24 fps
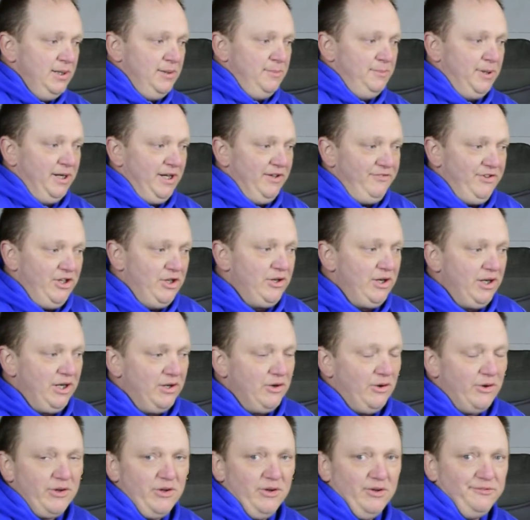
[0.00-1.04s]
But if you can
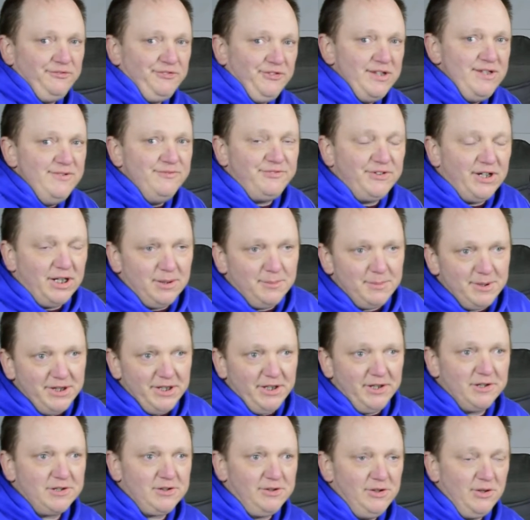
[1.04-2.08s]
go to a Fleet Farm and
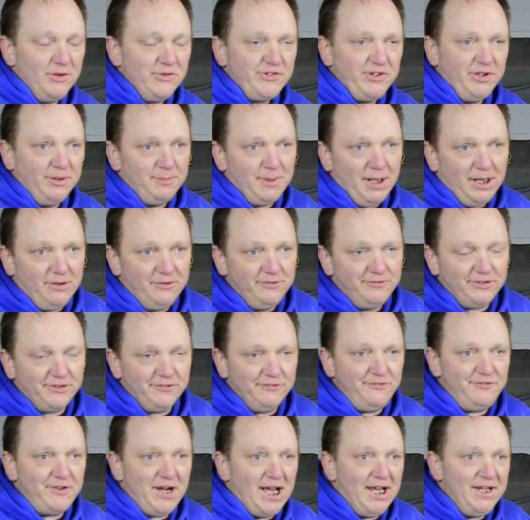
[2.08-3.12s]
they're closing them out for
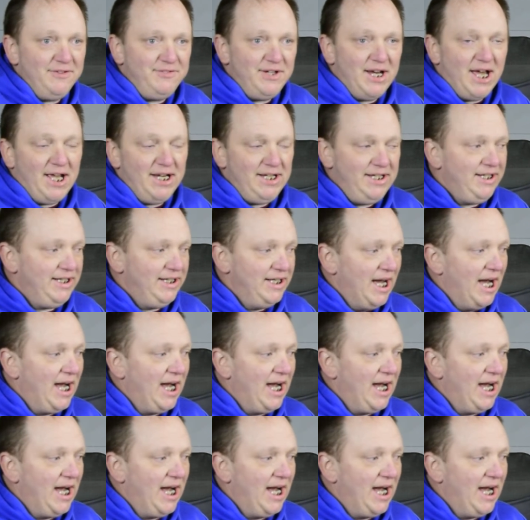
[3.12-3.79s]
$5.99,